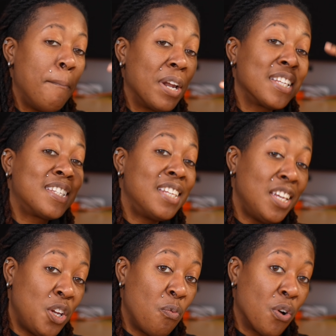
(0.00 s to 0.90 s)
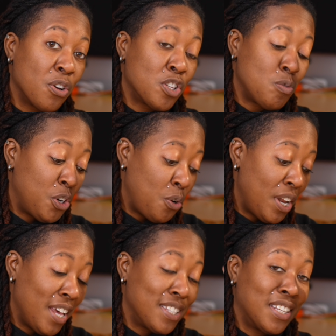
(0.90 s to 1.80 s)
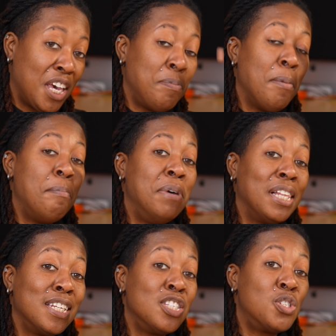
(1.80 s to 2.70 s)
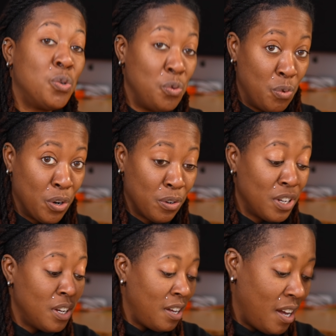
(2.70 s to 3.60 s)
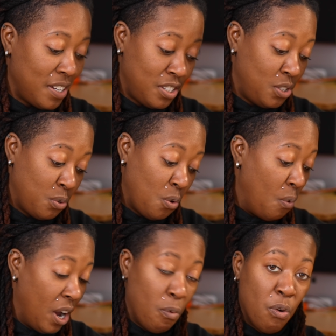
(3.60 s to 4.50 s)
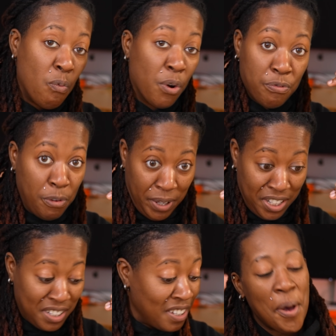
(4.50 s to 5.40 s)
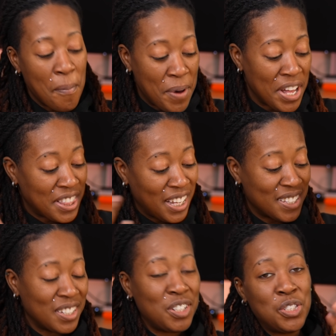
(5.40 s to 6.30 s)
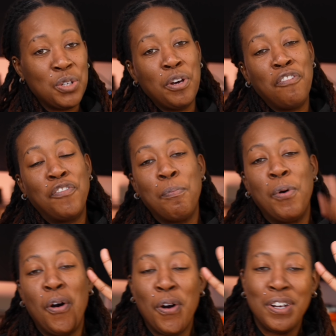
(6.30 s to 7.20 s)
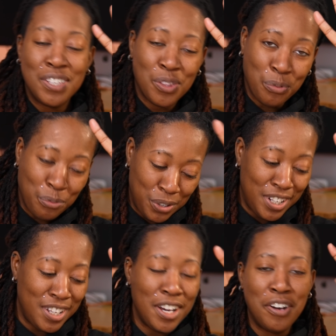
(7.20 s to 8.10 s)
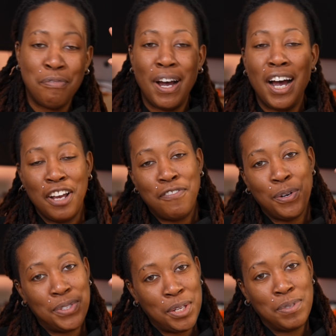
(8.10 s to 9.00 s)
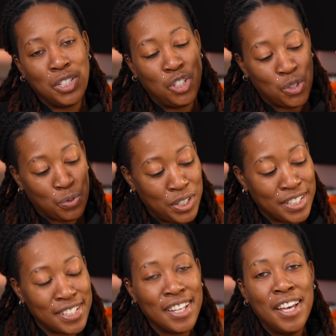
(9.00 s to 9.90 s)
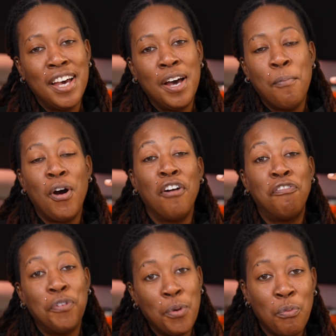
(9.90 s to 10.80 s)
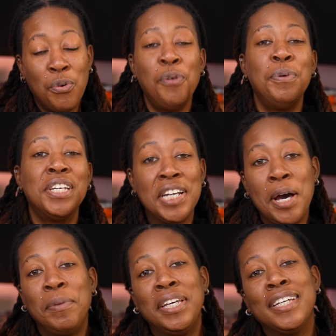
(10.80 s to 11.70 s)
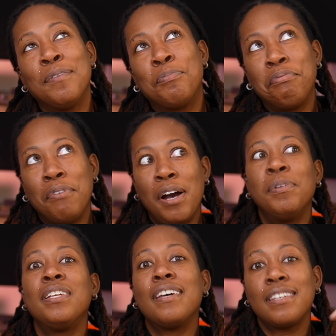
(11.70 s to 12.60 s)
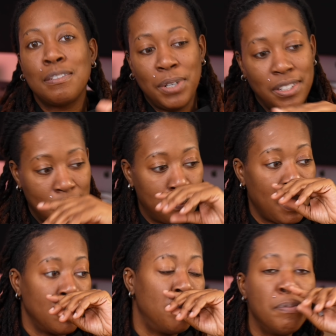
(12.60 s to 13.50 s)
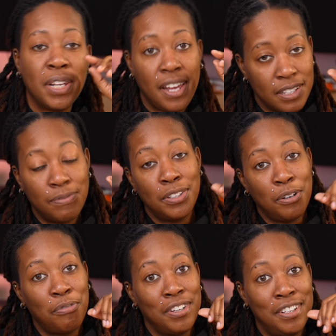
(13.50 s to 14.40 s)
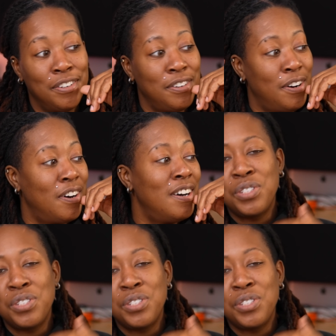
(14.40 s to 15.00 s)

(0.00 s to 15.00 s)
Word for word: But I seen it work, so I know it has the capability to work. I just don't know why it won't work for me. But that's gonna do it for part three of my iPhone tips and tricks. Part four will be coming probably next month. This is probably gonna be my last video for the year, y'all.